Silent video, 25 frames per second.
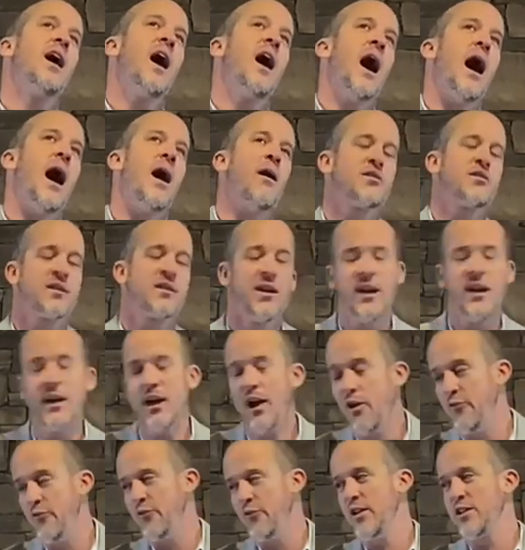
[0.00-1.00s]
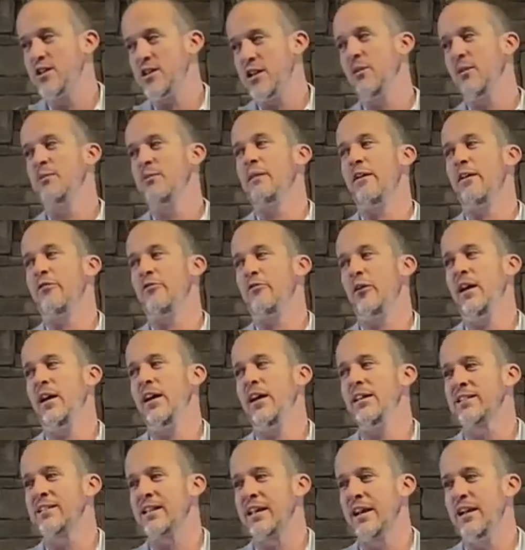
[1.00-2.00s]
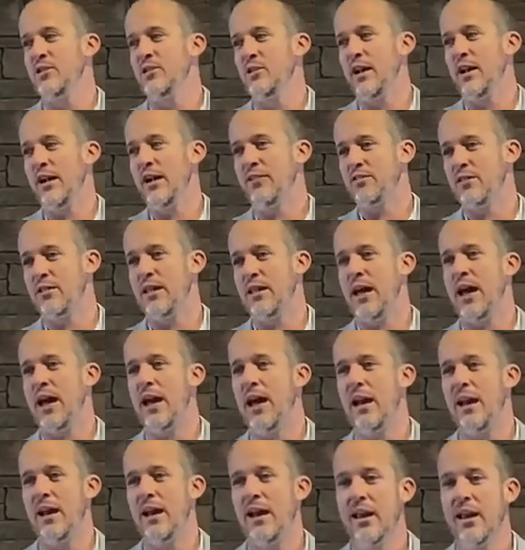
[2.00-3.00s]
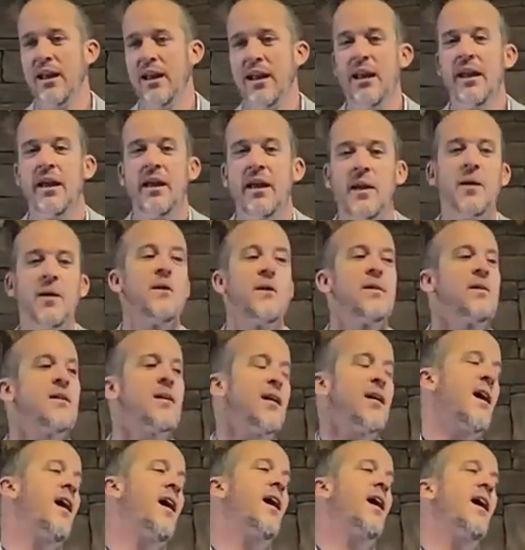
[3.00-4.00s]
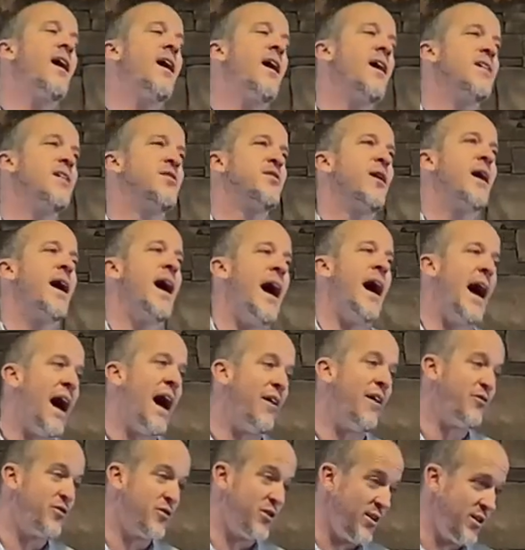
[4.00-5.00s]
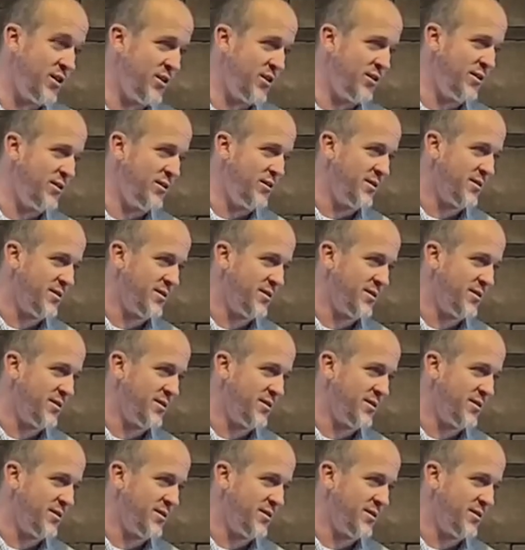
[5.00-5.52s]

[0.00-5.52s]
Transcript: I was going to go fishing with my friends. Can I do it after that? Uh, do I have to?